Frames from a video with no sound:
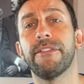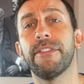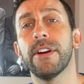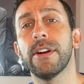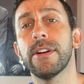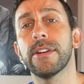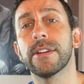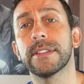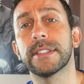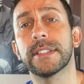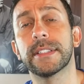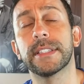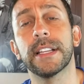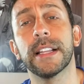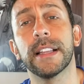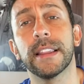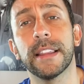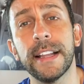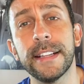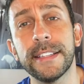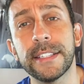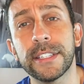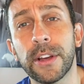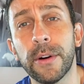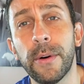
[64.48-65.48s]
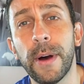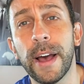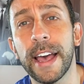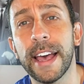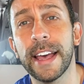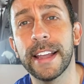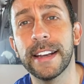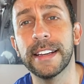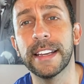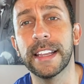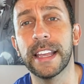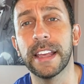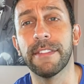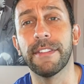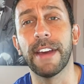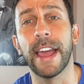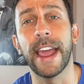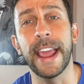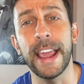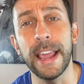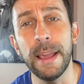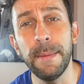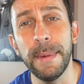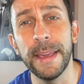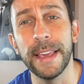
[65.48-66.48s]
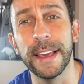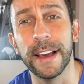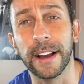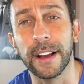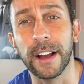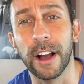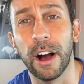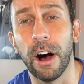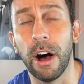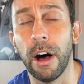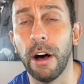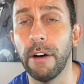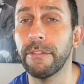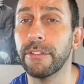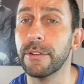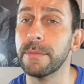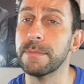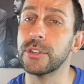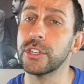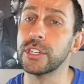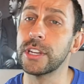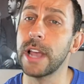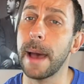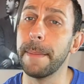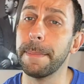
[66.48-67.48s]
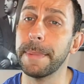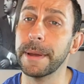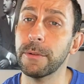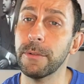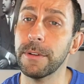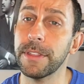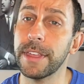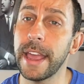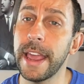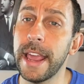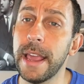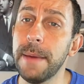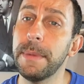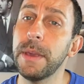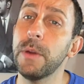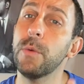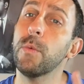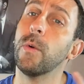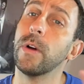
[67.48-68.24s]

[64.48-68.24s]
first, let's go ahead and give Amy a call from Shopping with Amy,